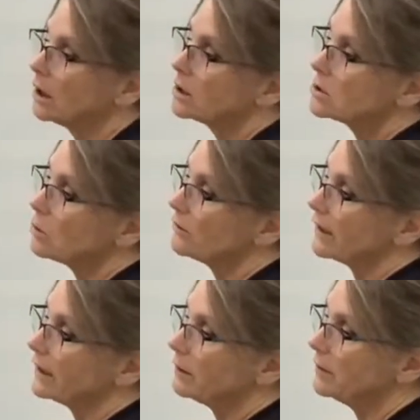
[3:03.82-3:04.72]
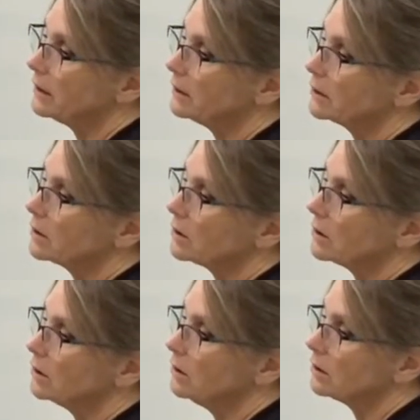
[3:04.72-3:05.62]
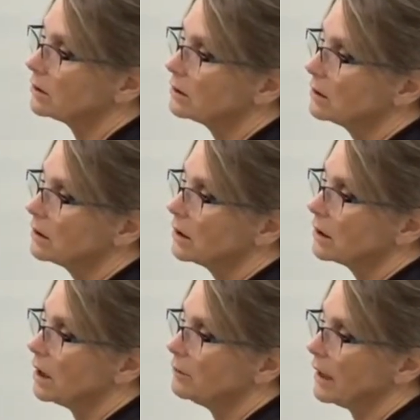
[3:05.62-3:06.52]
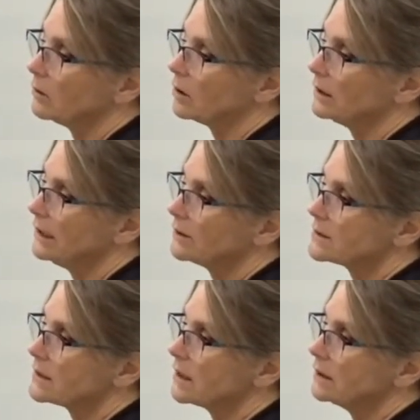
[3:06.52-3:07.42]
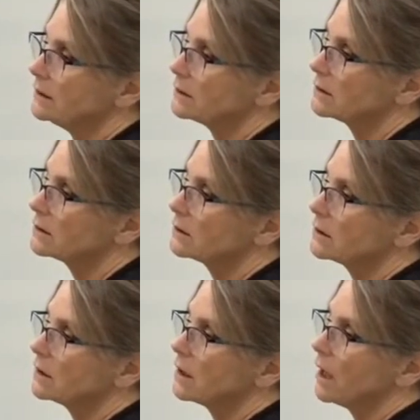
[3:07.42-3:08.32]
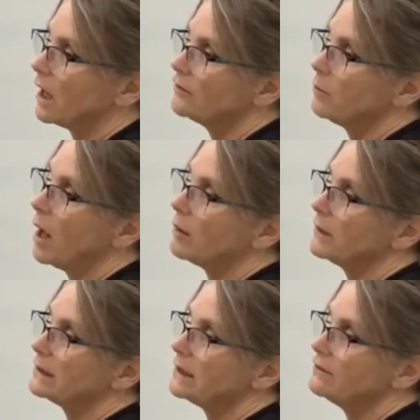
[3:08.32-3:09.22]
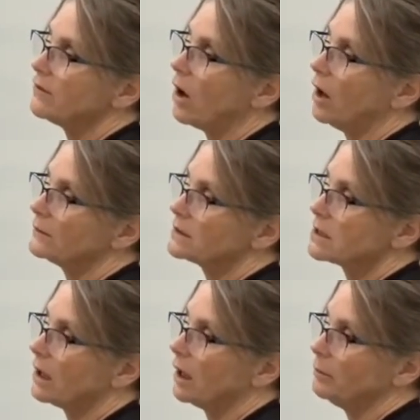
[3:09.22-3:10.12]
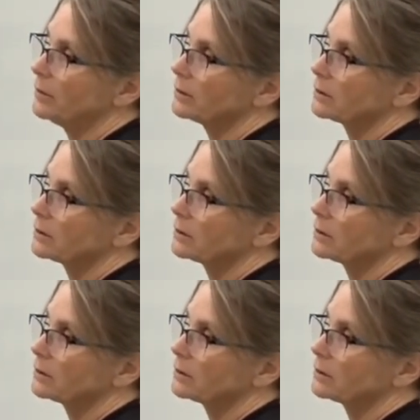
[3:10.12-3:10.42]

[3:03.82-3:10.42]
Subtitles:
So if I come in on the curl, come out on the outside, I've popped my leaf on the top,